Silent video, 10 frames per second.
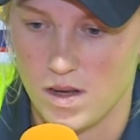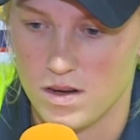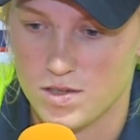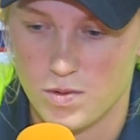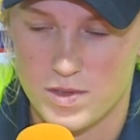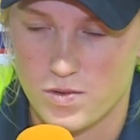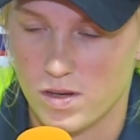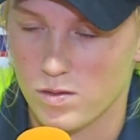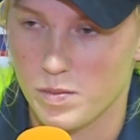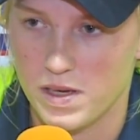Irish women's
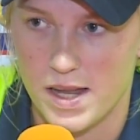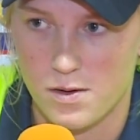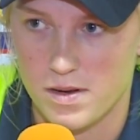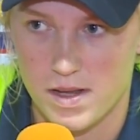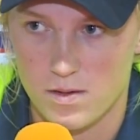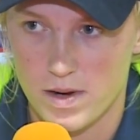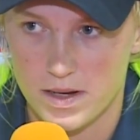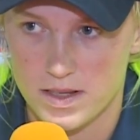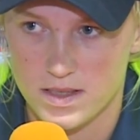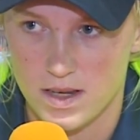cricket would be anywhere near where
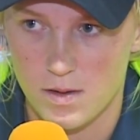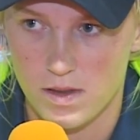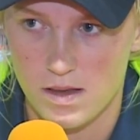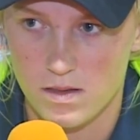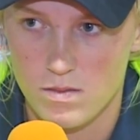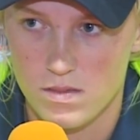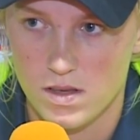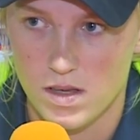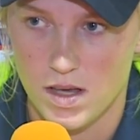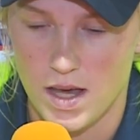it is today without them.
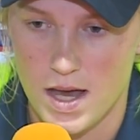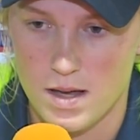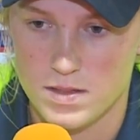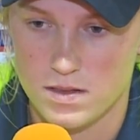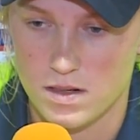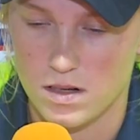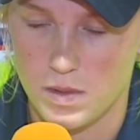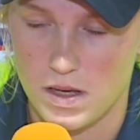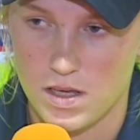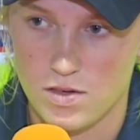So they're going
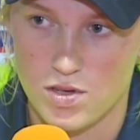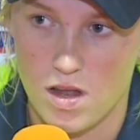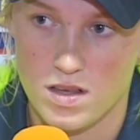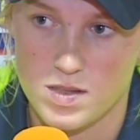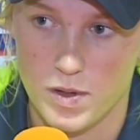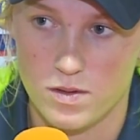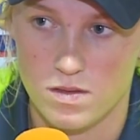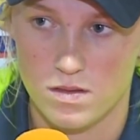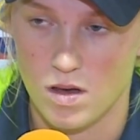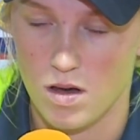to be a huge loss
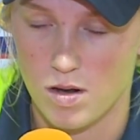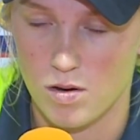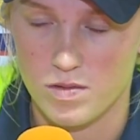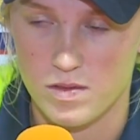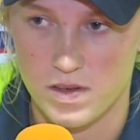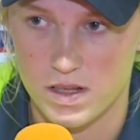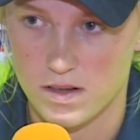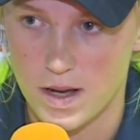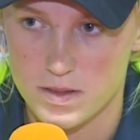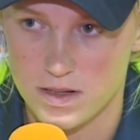both on and off the field.
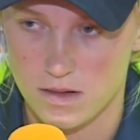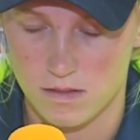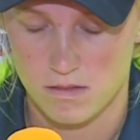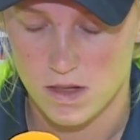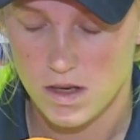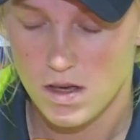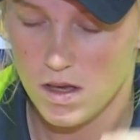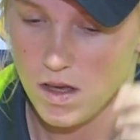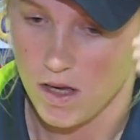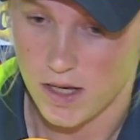They're absolute,
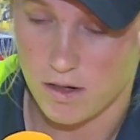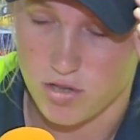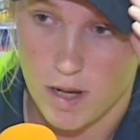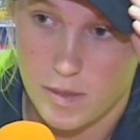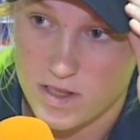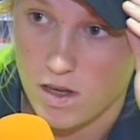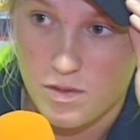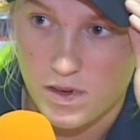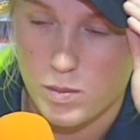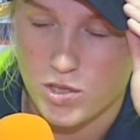champions on
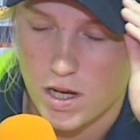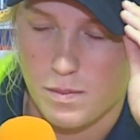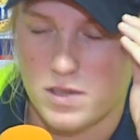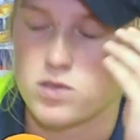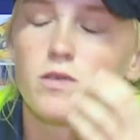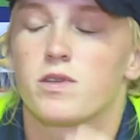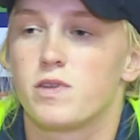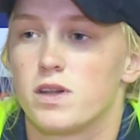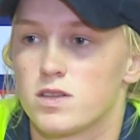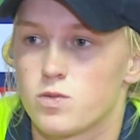the field, but champions off the
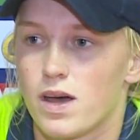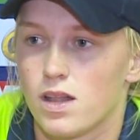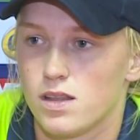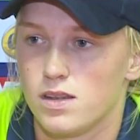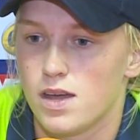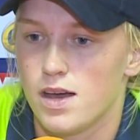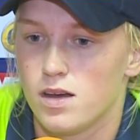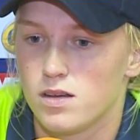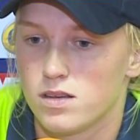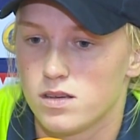field as well. And
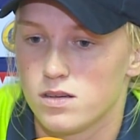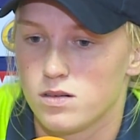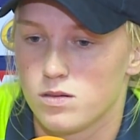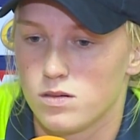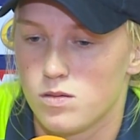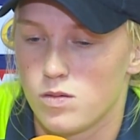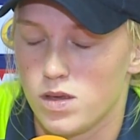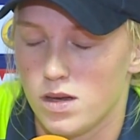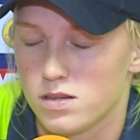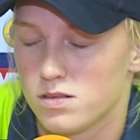
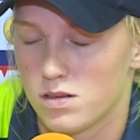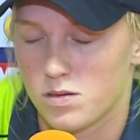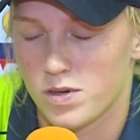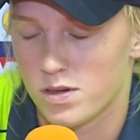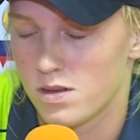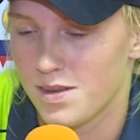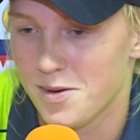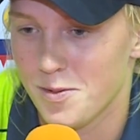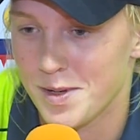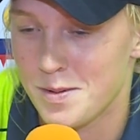we're
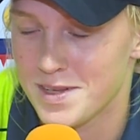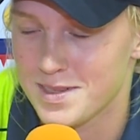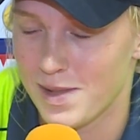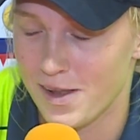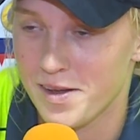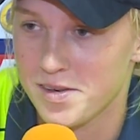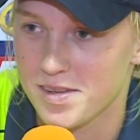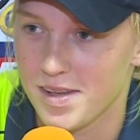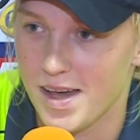gonna miss them a lot.